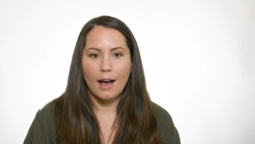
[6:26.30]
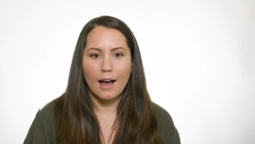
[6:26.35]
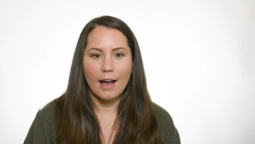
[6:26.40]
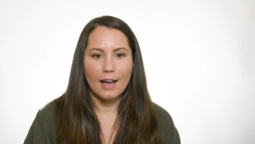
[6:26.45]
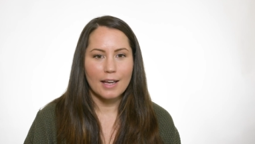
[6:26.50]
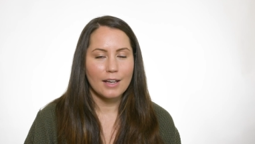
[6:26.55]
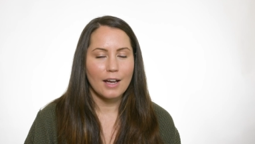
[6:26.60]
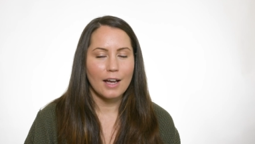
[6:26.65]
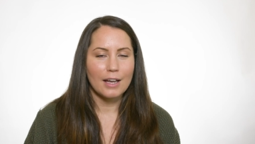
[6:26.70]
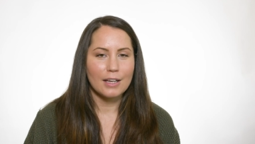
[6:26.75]

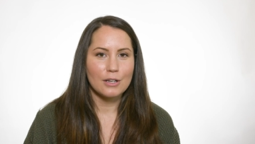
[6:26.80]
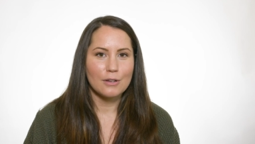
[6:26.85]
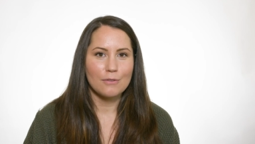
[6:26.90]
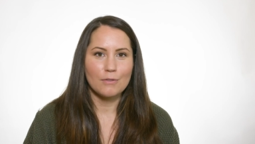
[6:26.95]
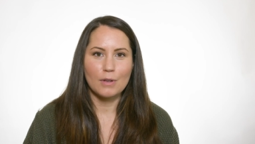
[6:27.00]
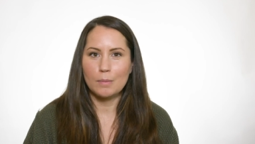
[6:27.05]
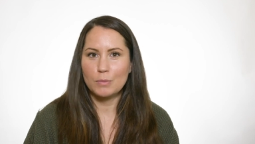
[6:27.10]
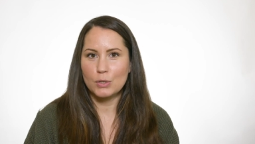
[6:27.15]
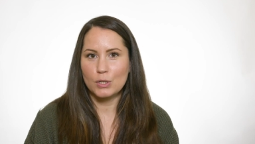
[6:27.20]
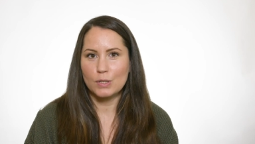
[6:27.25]
I kind of
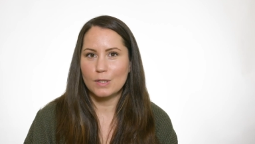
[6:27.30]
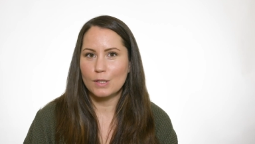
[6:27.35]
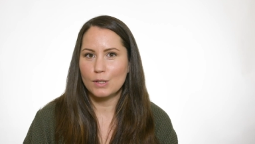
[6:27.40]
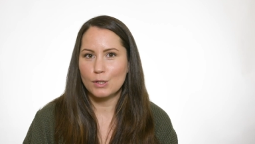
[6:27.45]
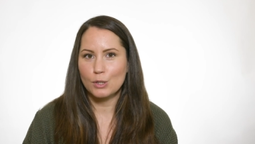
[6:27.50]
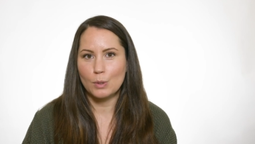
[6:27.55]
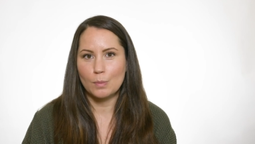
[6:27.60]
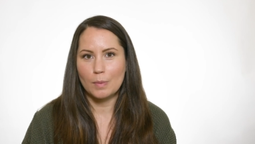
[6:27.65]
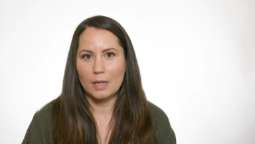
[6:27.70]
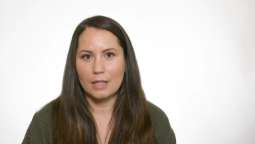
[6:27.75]
am just
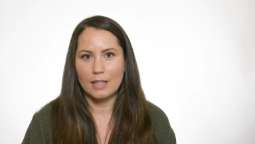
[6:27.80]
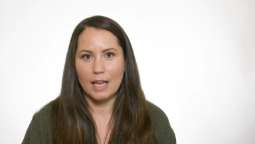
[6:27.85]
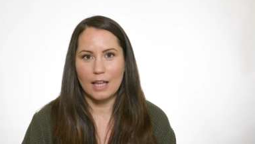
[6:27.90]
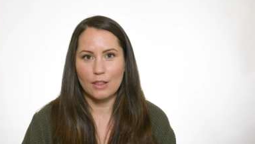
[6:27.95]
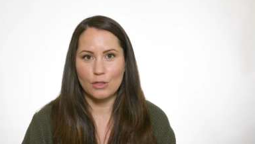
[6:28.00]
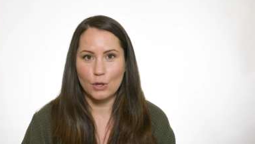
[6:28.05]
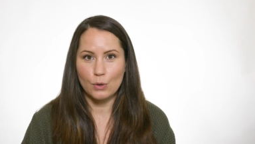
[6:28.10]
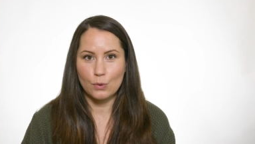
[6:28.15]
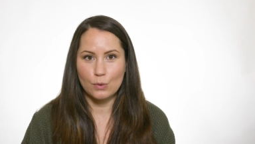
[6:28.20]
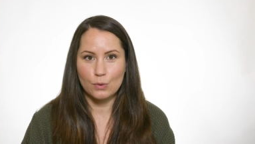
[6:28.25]
assuming
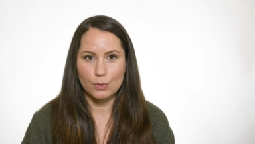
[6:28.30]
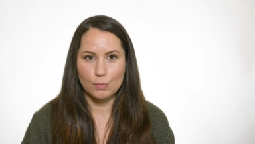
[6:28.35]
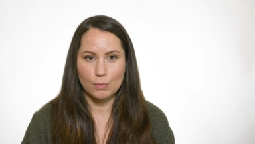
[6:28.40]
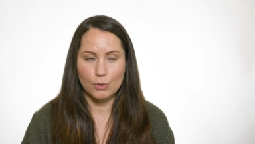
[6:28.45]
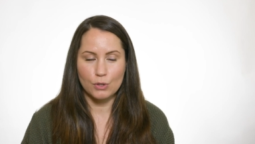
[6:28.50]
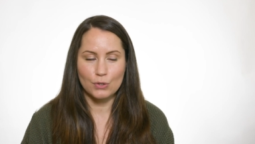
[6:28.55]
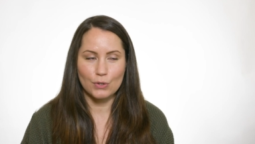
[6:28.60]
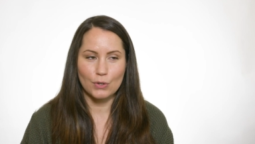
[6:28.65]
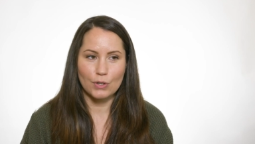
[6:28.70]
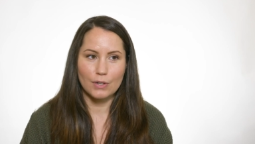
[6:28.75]
that those
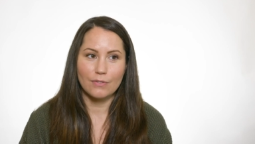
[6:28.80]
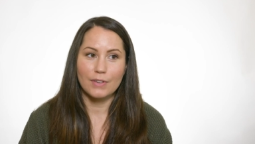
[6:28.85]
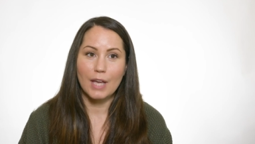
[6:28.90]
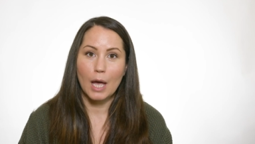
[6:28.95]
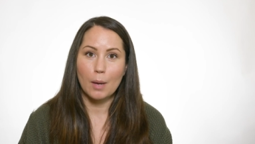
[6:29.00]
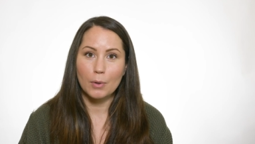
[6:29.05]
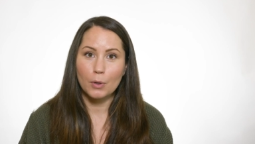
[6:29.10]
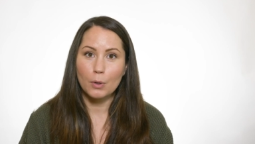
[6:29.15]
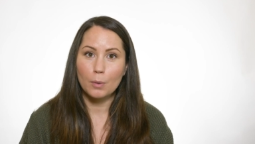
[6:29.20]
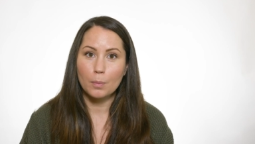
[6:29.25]
were sort of
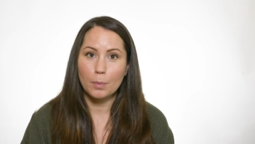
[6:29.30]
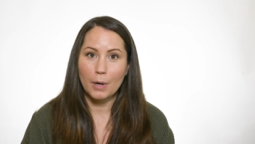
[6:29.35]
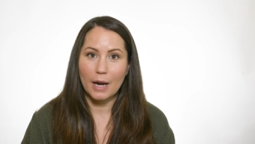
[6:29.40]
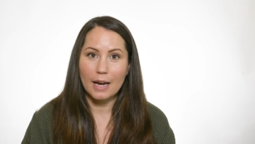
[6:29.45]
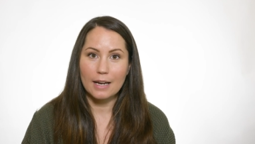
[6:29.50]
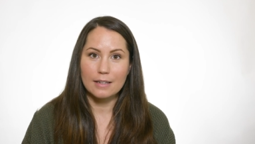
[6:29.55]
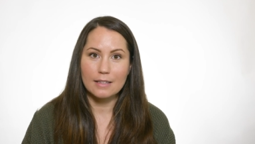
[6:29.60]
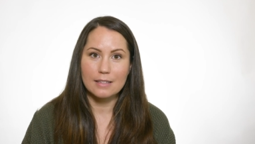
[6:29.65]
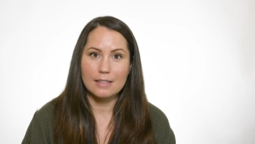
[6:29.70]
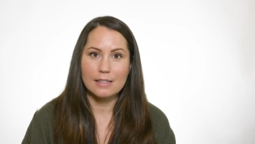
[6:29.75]
chemical
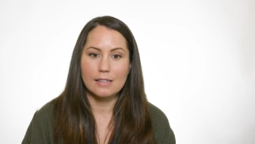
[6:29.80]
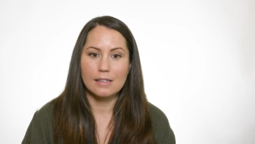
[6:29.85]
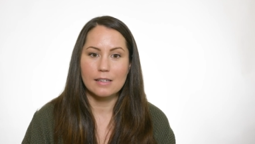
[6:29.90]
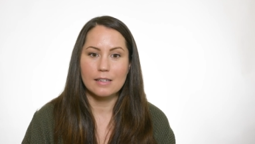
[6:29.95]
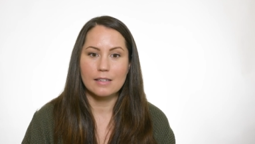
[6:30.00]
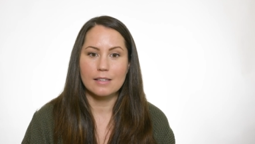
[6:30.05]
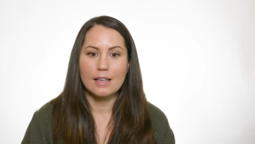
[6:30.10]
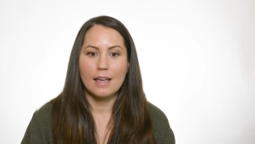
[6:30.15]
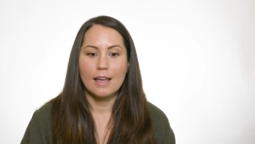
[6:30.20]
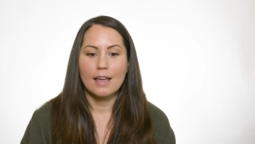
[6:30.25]

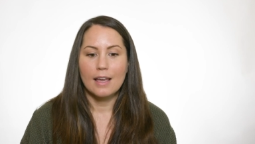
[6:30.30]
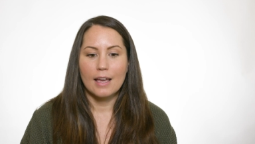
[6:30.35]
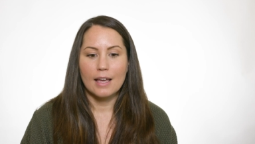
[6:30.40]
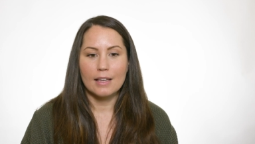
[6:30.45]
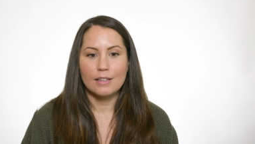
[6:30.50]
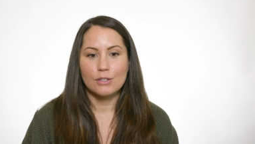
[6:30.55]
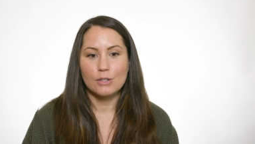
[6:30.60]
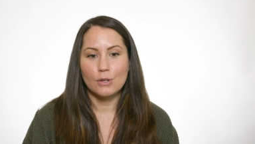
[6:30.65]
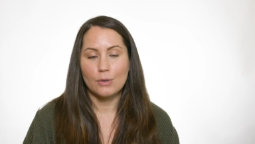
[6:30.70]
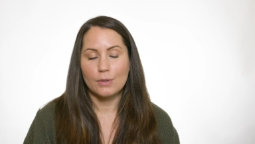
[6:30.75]
pregnancies,
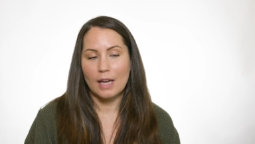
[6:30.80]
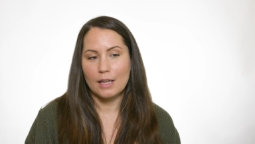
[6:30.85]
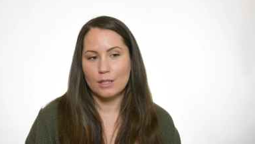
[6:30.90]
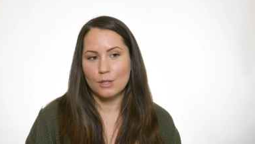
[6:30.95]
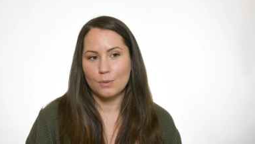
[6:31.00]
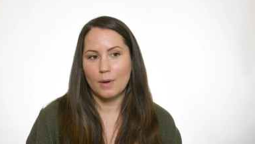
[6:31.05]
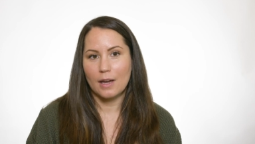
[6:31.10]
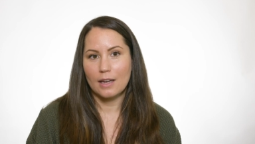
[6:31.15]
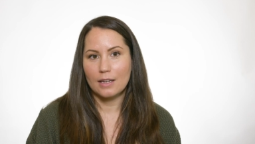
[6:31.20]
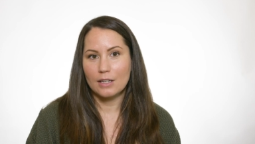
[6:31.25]
and so
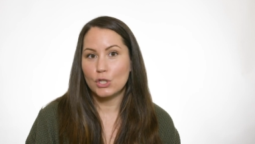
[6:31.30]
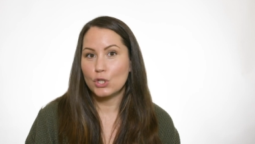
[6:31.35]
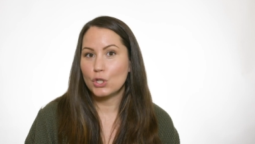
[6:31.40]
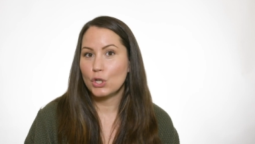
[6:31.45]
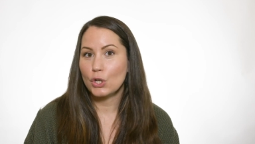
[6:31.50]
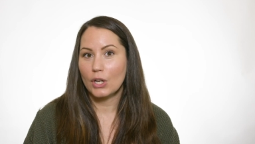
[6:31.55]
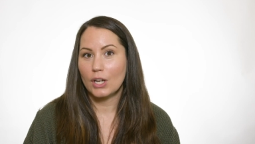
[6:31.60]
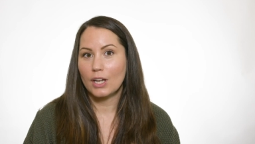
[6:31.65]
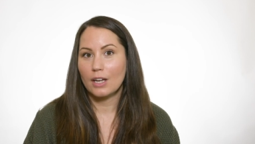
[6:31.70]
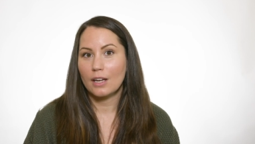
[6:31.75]
that's why it
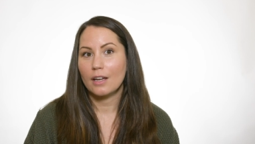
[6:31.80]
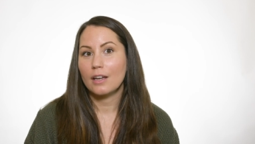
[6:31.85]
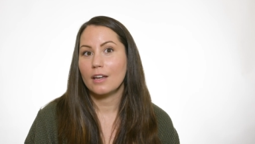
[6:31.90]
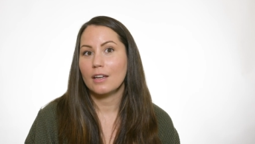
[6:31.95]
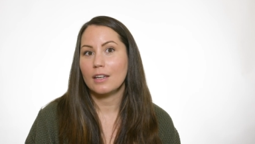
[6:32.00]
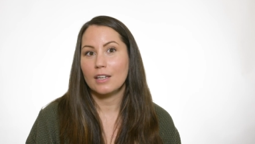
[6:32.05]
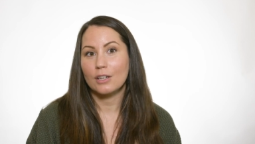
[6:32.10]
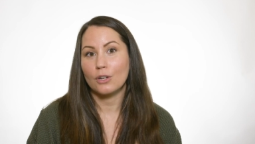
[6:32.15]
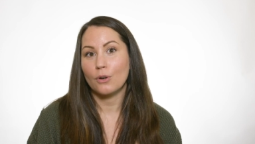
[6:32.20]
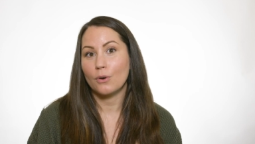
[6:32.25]
took,
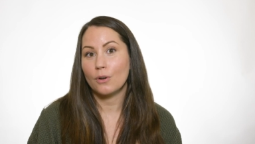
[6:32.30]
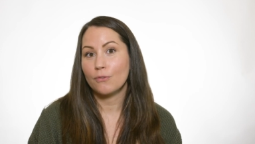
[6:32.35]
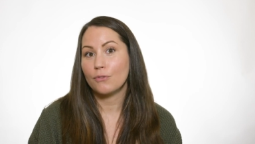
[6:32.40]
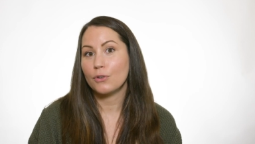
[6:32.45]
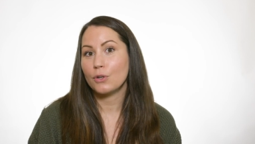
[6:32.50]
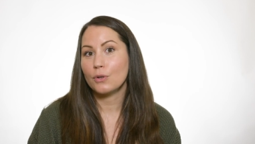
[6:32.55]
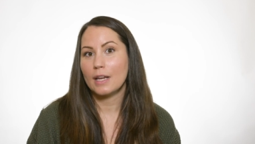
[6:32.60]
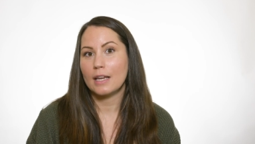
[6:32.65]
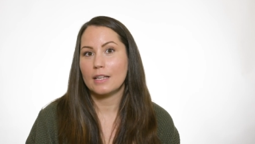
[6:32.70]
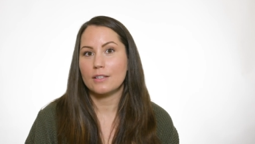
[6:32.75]
you know, a
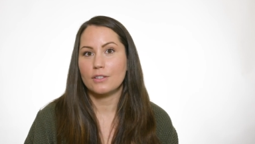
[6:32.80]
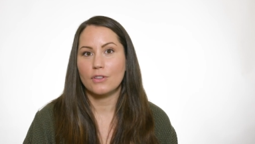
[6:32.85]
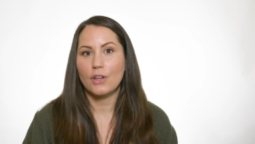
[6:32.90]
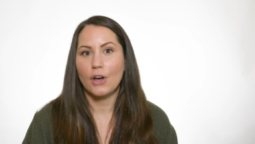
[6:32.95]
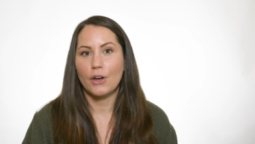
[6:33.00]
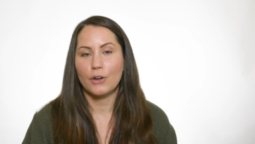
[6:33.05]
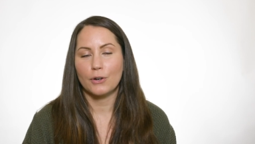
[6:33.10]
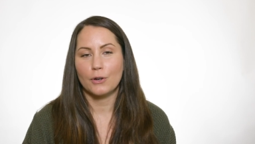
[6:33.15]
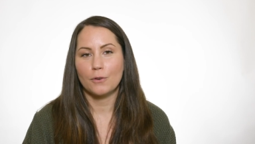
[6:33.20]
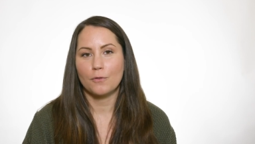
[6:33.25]
few days
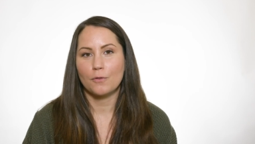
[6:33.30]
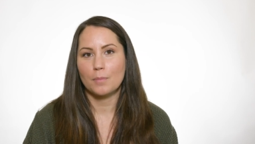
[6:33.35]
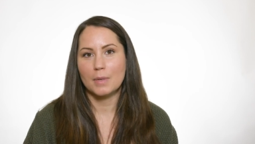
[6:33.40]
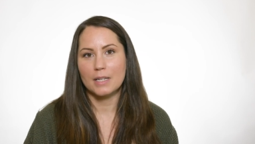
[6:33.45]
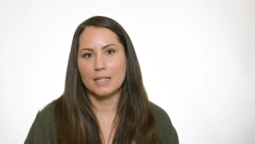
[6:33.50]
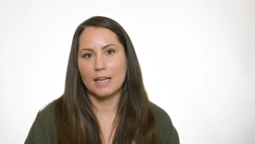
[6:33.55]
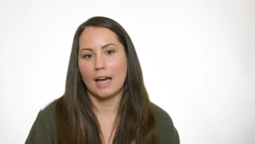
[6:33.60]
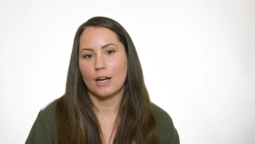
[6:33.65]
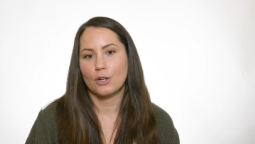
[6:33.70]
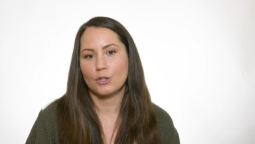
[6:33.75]
longer for me
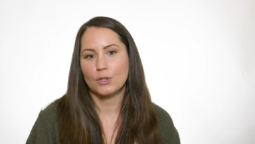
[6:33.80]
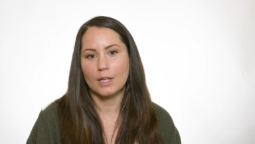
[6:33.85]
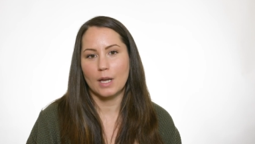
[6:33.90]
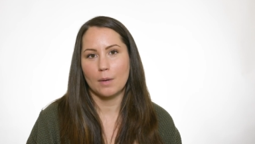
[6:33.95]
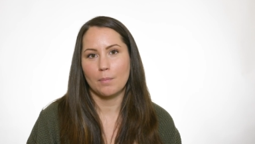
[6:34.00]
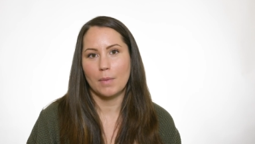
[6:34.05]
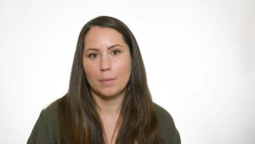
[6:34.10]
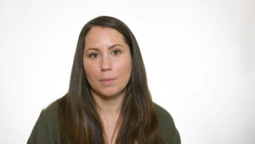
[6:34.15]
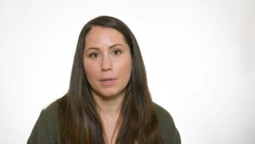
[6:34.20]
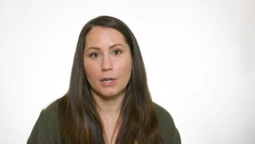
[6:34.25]
to actually
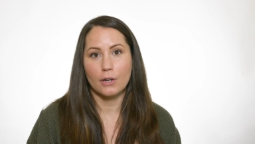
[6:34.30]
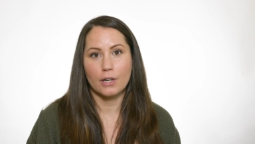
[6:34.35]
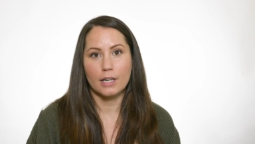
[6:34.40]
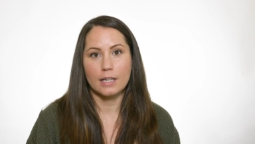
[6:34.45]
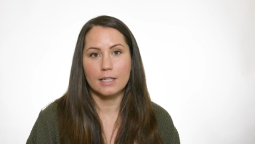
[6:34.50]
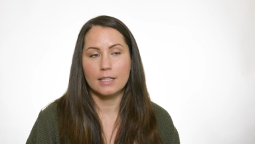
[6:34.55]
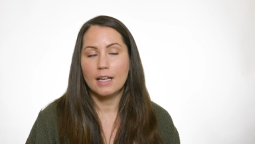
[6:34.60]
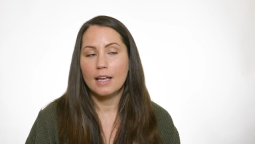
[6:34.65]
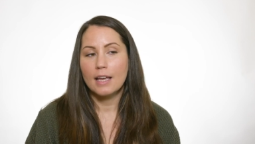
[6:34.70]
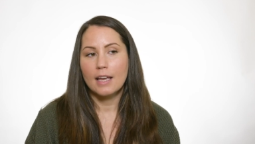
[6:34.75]
get my
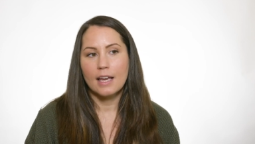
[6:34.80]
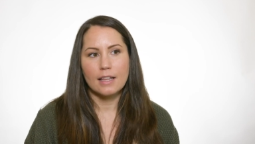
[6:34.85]
period.